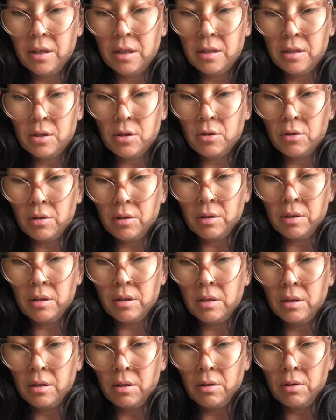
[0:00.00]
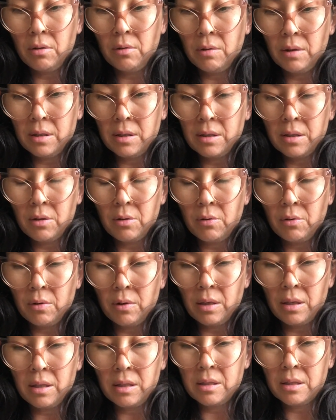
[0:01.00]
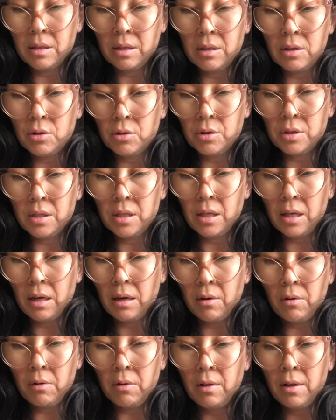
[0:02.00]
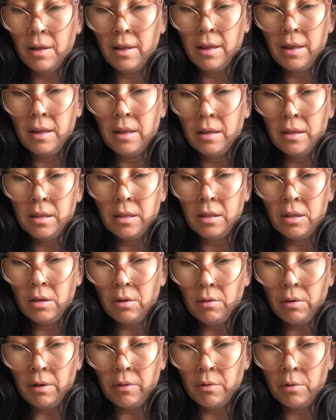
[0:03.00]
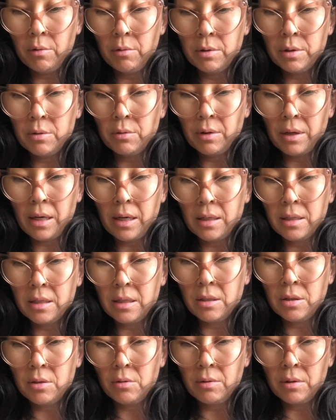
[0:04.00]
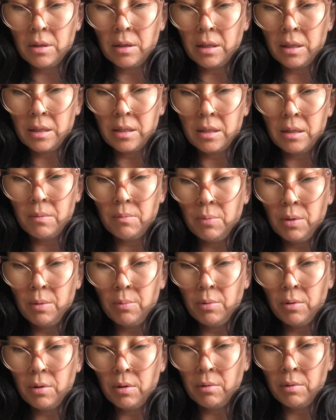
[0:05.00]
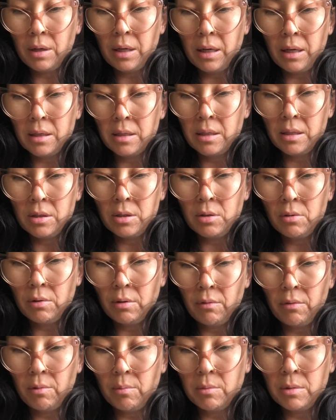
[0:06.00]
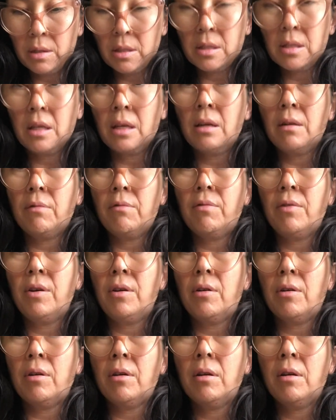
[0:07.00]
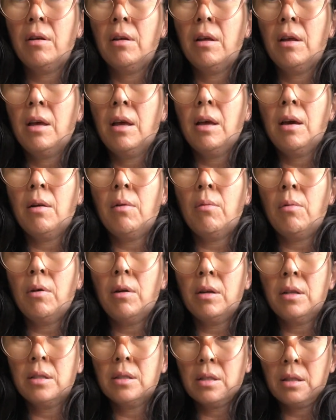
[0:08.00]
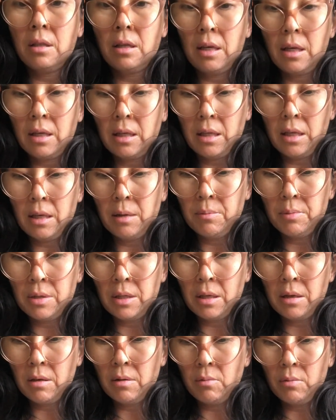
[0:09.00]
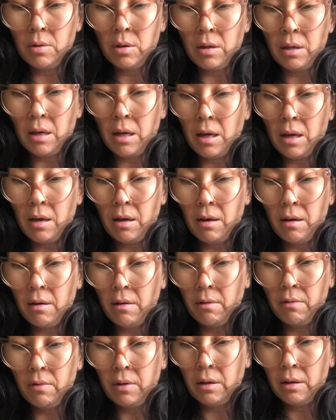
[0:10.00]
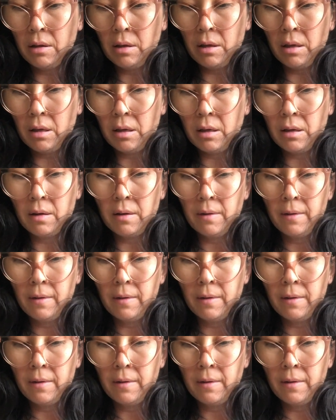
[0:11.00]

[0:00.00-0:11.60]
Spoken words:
uncertain, you know. And so it's interesting how, you know, everyone's reacting to it. Like some people are reacting to it from the state of fear and wanting to like clamp down on what they have, and like,